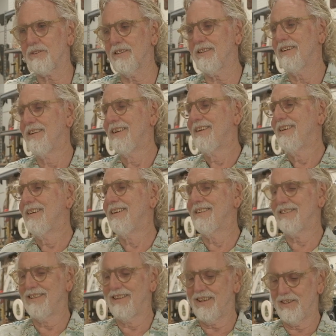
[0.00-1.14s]
it, and
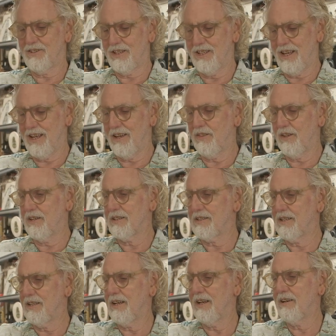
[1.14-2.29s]
it's there, then it's
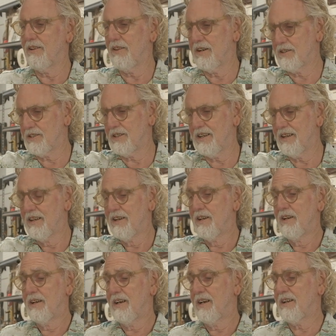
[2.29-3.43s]
there, and then it's there.
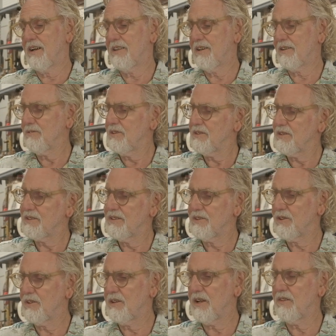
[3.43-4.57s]
And I think, well, this is
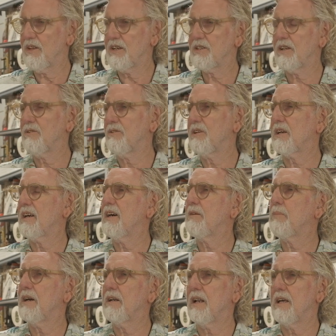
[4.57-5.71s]
interesting. And they say, oh, you can't
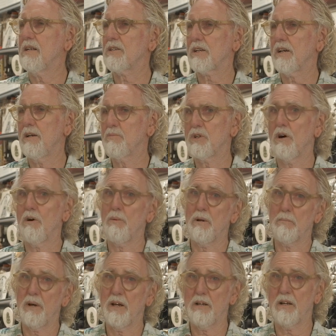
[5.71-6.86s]
paint landscapes. So I went
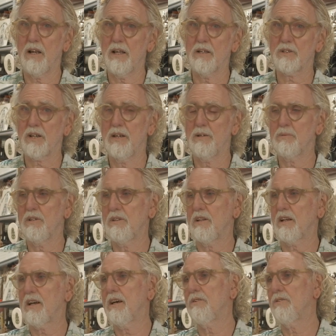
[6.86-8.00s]
and painted landscapes, and then you
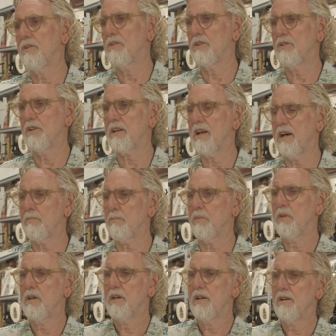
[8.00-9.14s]
can't do that. Then you can't,
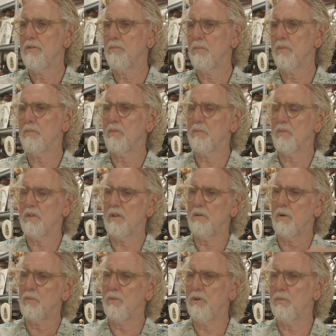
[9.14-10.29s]
you
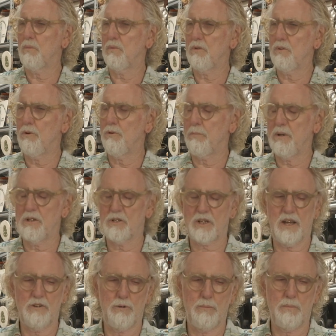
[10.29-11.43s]
know, Europeans
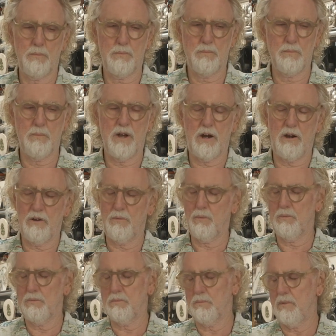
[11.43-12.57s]
can't do
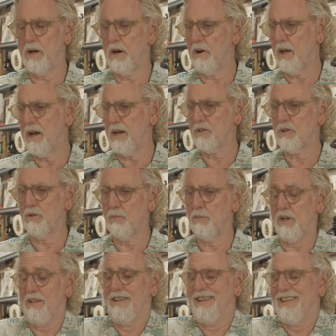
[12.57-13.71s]
Maori art, so I went
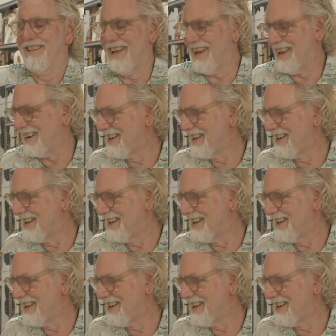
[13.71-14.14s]
and did that,